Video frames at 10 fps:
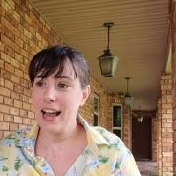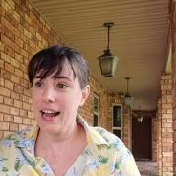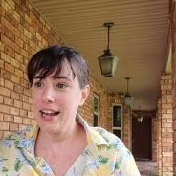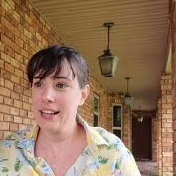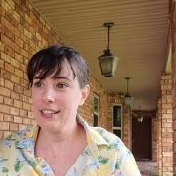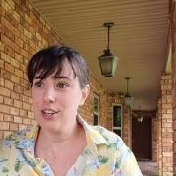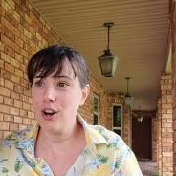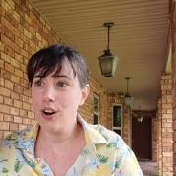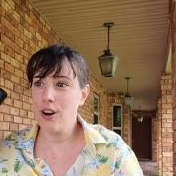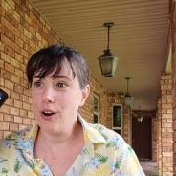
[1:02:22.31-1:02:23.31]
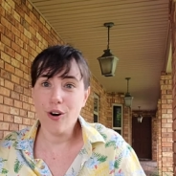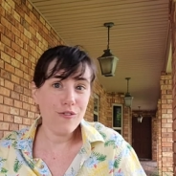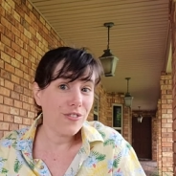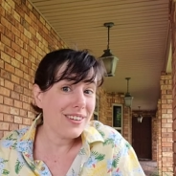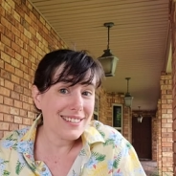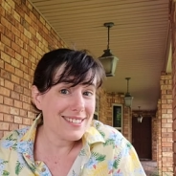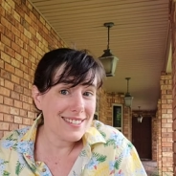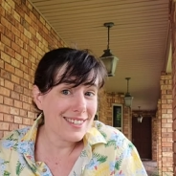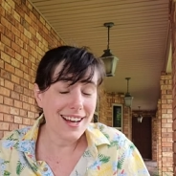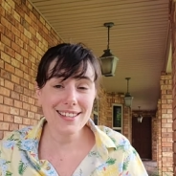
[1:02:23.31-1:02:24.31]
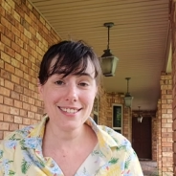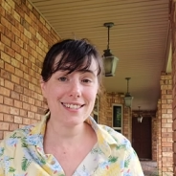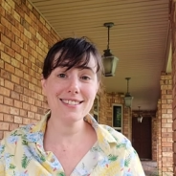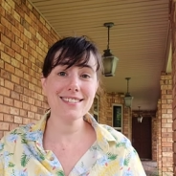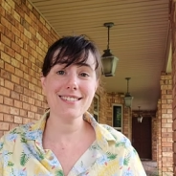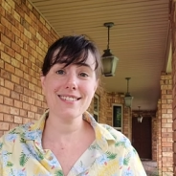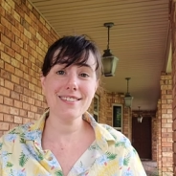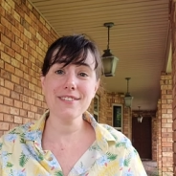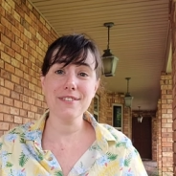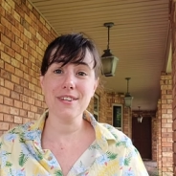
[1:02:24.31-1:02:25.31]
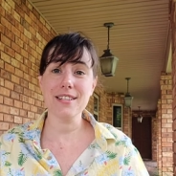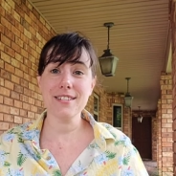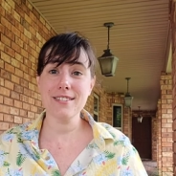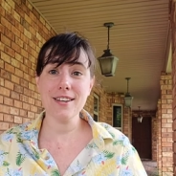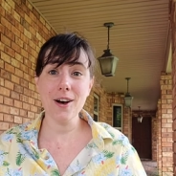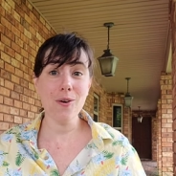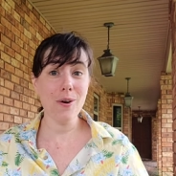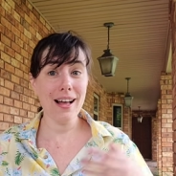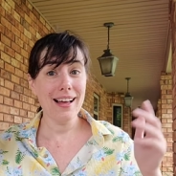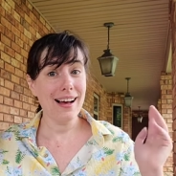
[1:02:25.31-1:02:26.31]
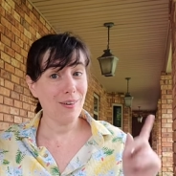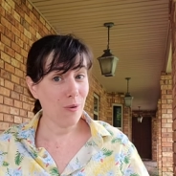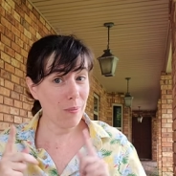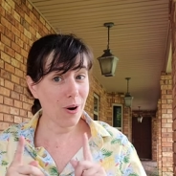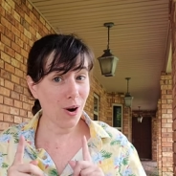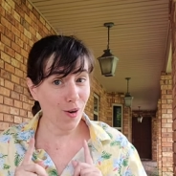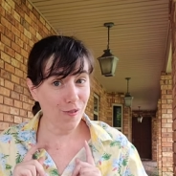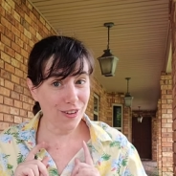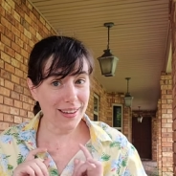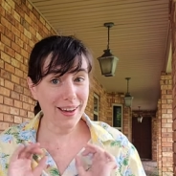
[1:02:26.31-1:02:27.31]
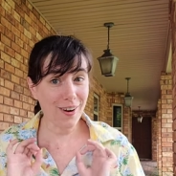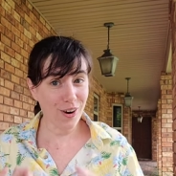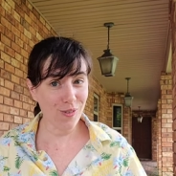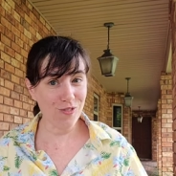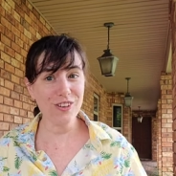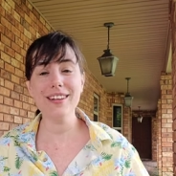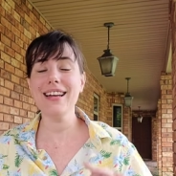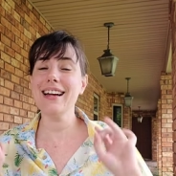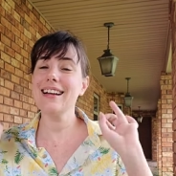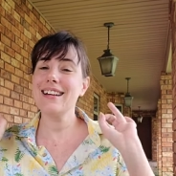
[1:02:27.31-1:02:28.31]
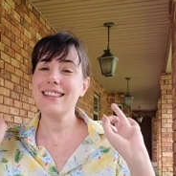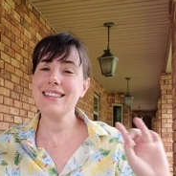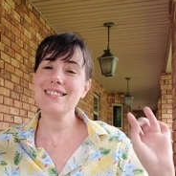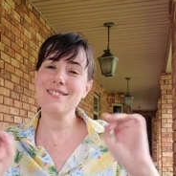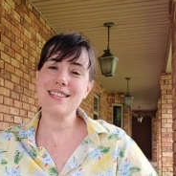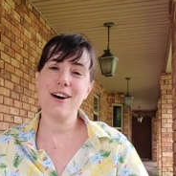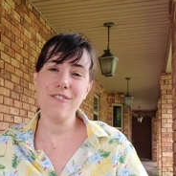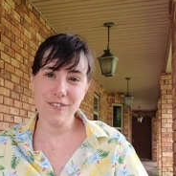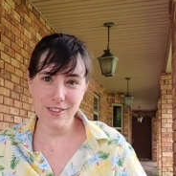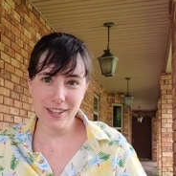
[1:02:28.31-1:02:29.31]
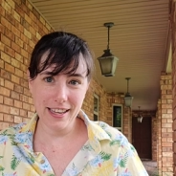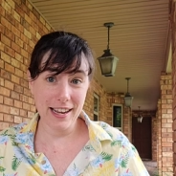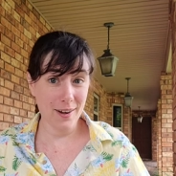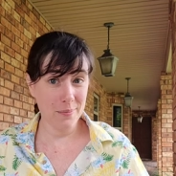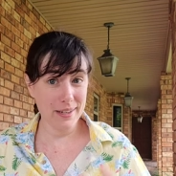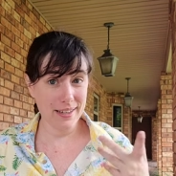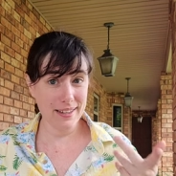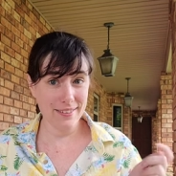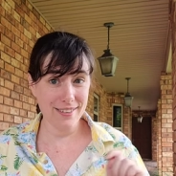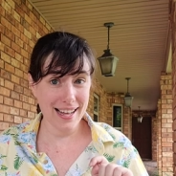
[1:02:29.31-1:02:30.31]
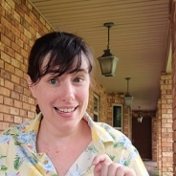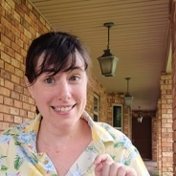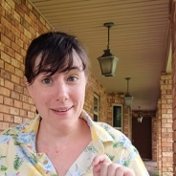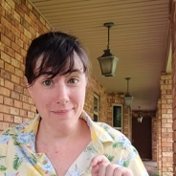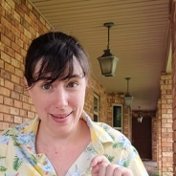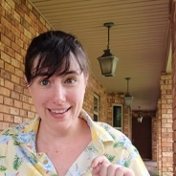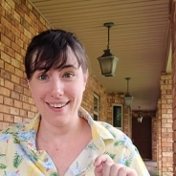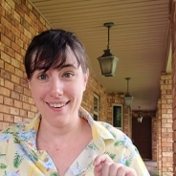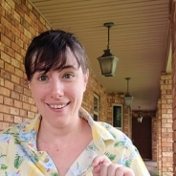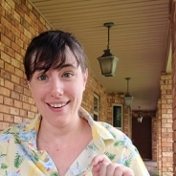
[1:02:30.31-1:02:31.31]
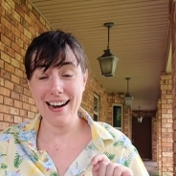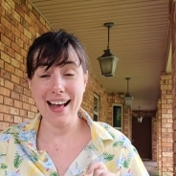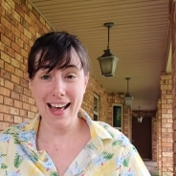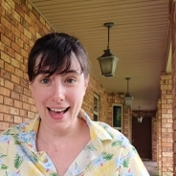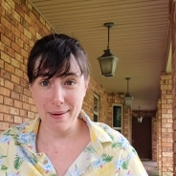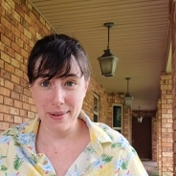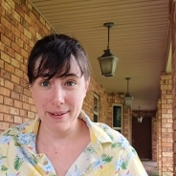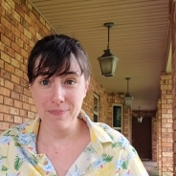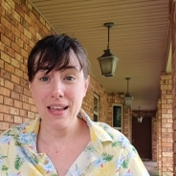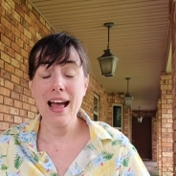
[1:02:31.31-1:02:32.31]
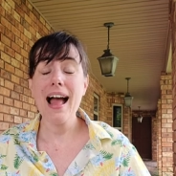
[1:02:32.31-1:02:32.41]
And hopefully I'll see you guys again soon. So one more hopefully. Hopefully this was helpful in helping you guys make art a habit.